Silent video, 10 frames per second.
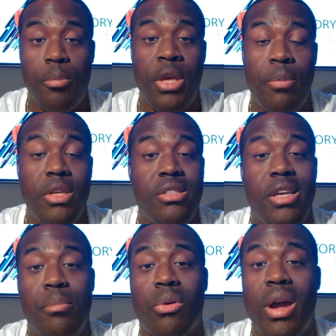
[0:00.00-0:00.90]
The P B
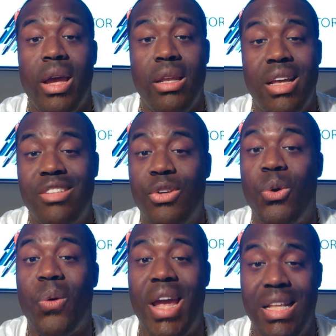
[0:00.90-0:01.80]
C brand is
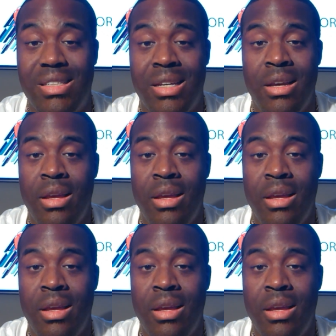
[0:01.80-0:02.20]
great,